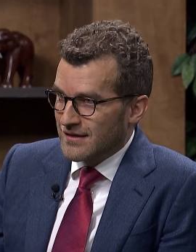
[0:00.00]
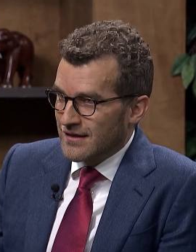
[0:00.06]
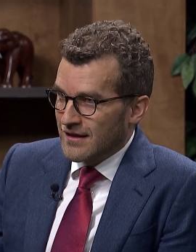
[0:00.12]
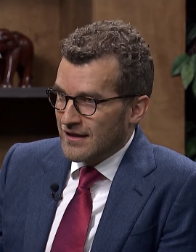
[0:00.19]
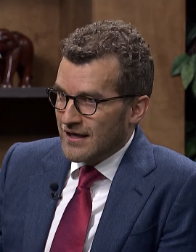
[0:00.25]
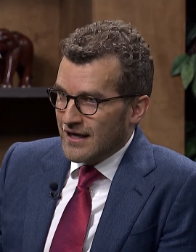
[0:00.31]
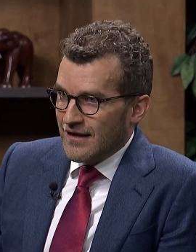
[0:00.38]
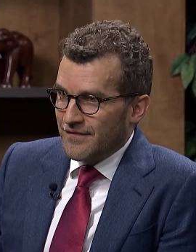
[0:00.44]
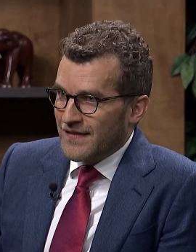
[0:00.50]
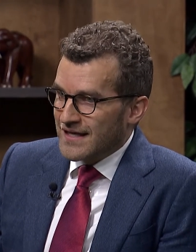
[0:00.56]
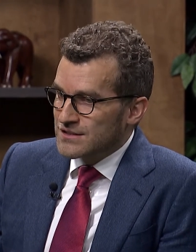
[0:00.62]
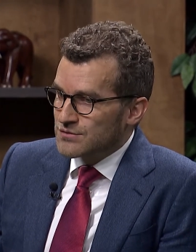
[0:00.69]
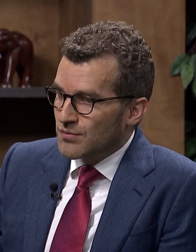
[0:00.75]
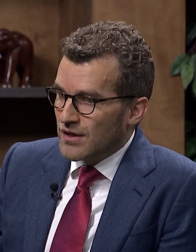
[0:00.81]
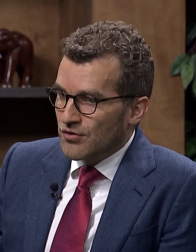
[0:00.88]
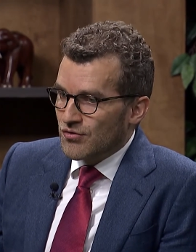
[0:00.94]
-hmm. And
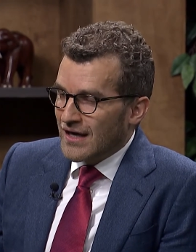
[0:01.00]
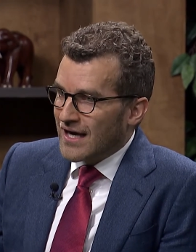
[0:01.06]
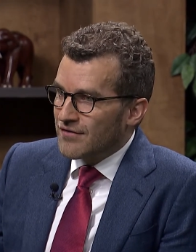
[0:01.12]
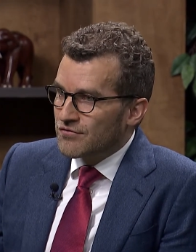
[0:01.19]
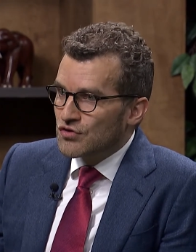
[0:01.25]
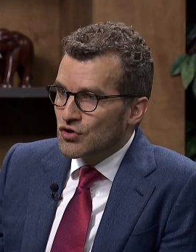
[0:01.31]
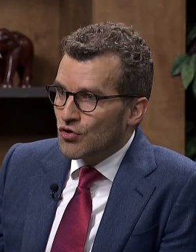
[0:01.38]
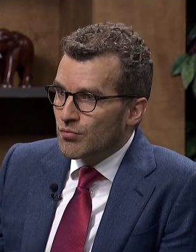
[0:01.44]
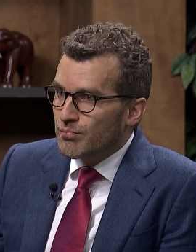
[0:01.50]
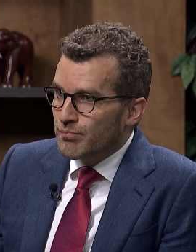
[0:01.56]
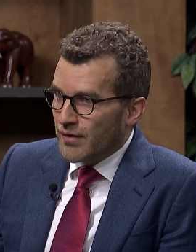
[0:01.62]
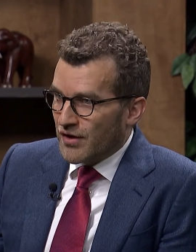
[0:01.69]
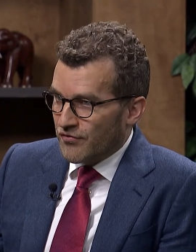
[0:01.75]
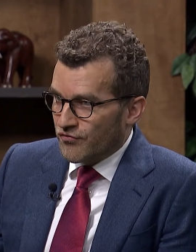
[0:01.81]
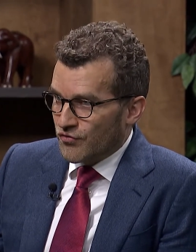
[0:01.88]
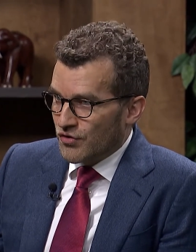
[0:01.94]
that's where you have no
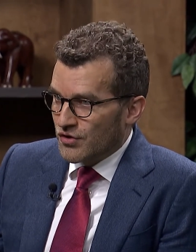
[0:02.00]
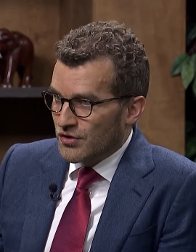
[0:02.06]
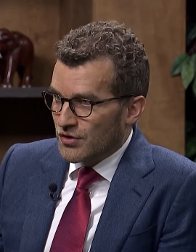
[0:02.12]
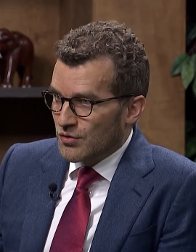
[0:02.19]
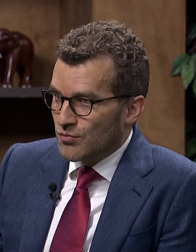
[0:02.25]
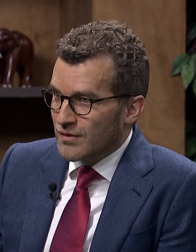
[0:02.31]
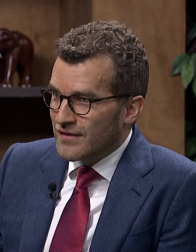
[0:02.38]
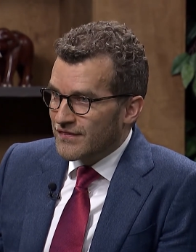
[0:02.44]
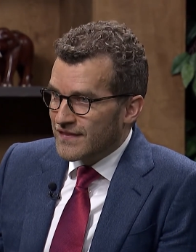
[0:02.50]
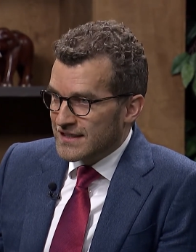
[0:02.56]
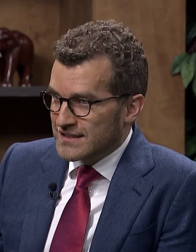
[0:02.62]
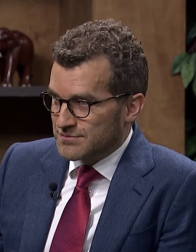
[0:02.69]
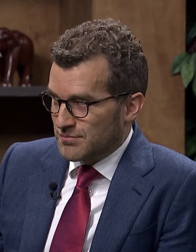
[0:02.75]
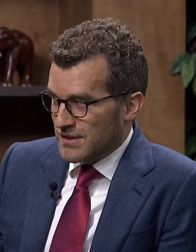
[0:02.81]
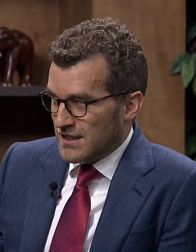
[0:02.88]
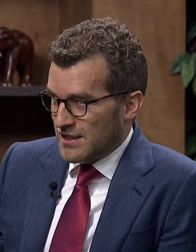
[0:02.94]
buffer when
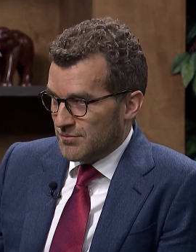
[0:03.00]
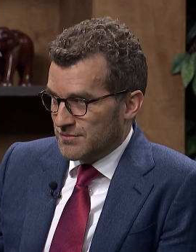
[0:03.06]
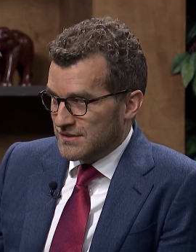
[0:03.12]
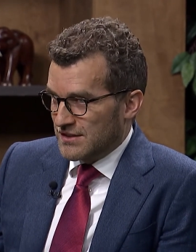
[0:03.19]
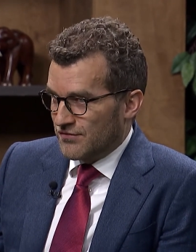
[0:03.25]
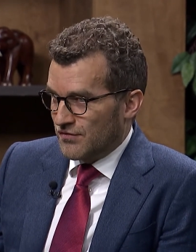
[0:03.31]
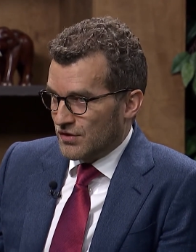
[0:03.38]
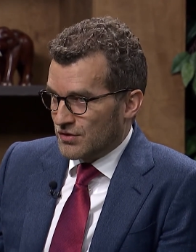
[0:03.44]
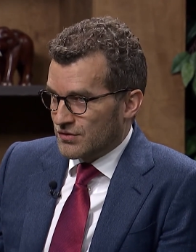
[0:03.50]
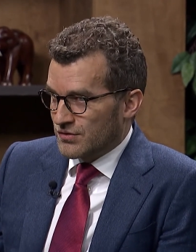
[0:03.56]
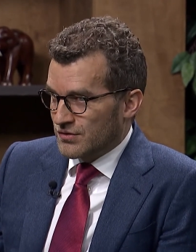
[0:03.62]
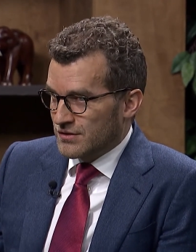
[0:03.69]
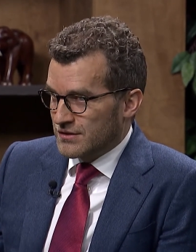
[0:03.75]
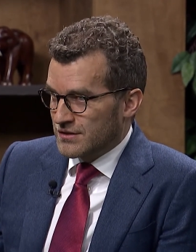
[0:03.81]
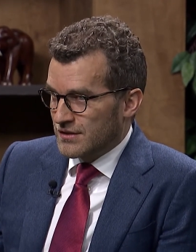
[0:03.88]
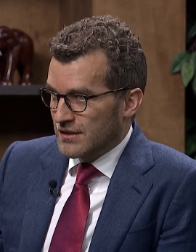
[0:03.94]
things become
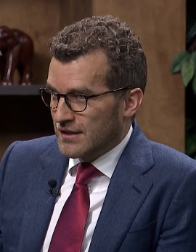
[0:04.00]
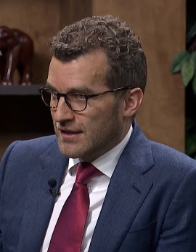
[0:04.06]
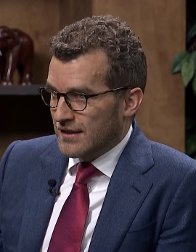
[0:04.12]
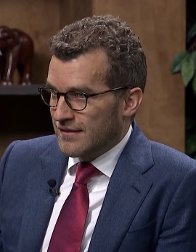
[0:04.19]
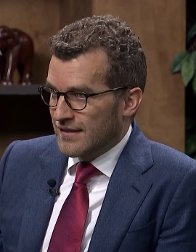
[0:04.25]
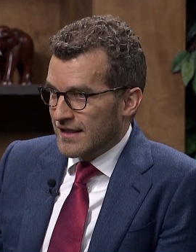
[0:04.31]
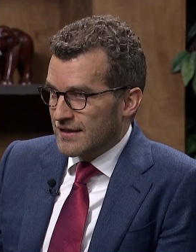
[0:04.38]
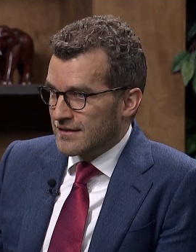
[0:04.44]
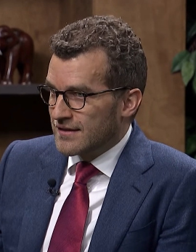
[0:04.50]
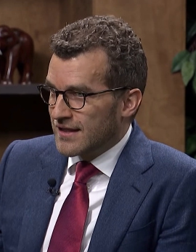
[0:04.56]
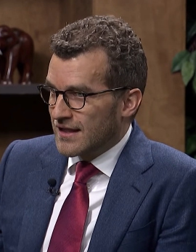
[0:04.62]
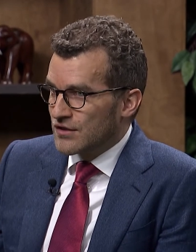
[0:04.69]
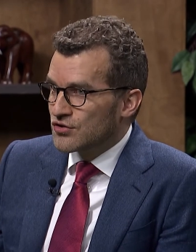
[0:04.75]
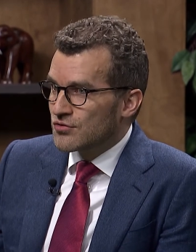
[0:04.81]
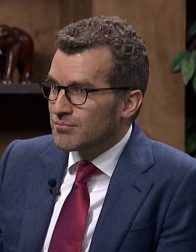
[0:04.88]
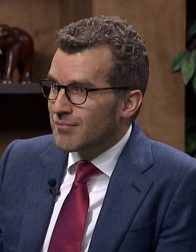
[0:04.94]
difficult than,
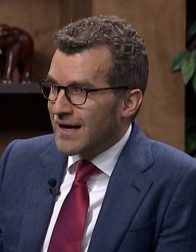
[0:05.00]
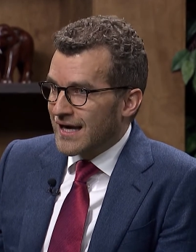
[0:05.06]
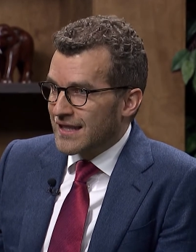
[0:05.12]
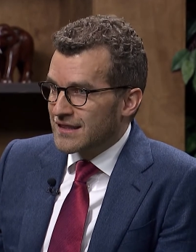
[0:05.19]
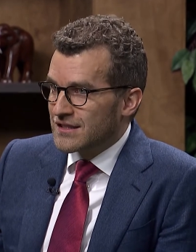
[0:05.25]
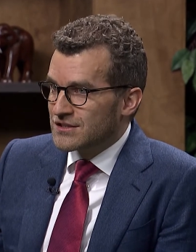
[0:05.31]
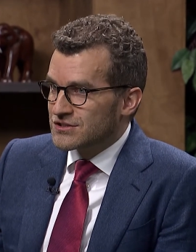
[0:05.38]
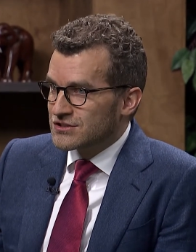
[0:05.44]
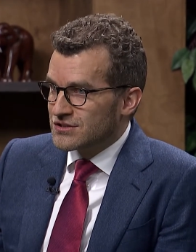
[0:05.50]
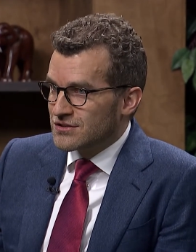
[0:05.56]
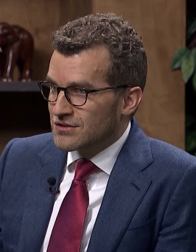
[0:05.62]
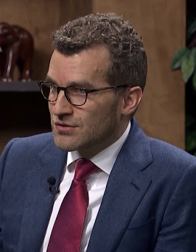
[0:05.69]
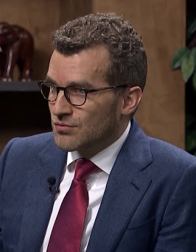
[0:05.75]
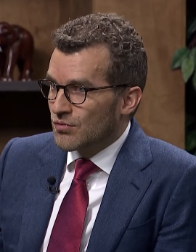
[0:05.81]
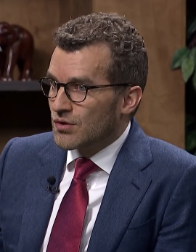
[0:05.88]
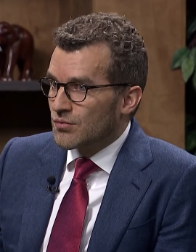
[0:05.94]
than to manage
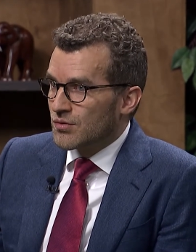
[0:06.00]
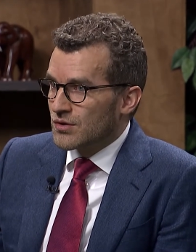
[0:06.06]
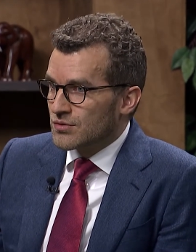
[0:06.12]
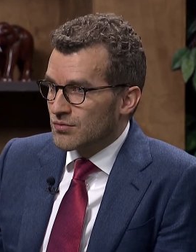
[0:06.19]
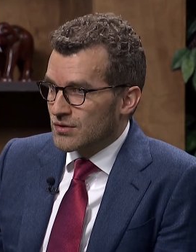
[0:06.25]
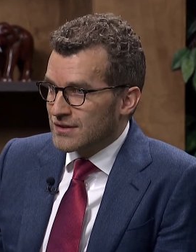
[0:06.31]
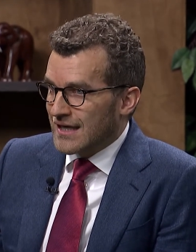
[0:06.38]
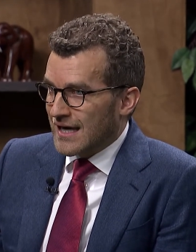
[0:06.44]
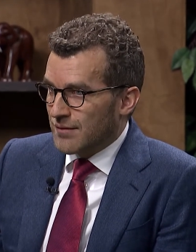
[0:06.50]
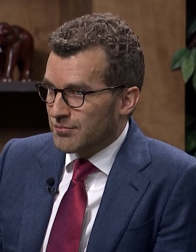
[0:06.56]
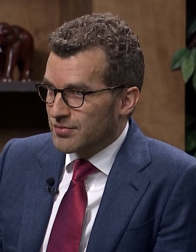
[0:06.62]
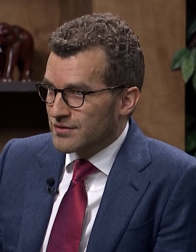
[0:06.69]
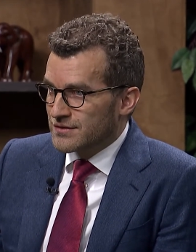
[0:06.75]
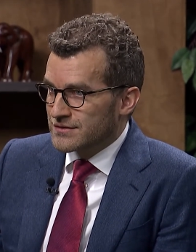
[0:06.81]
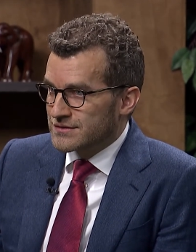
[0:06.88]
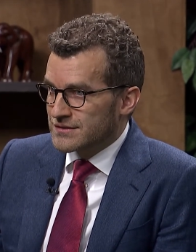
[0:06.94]
what, what, what
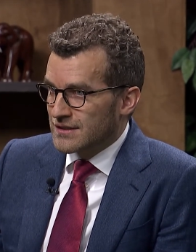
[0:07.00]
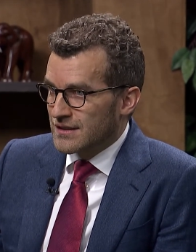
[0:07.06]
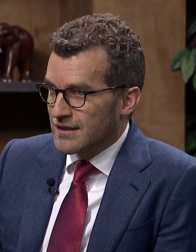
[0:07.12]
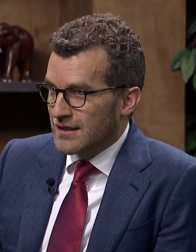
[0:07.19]
happens.